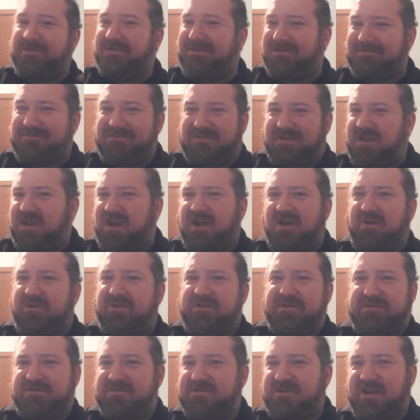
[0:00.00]
No,
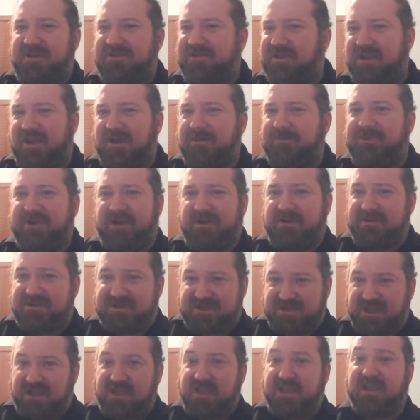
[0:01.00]
there's nothing up there to
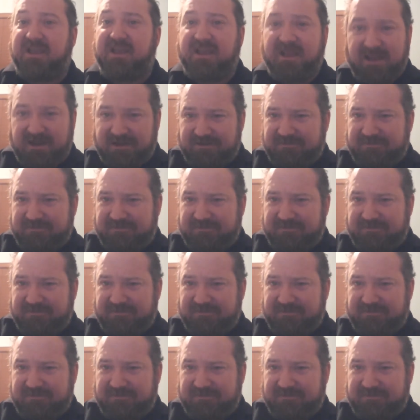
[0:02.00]
see.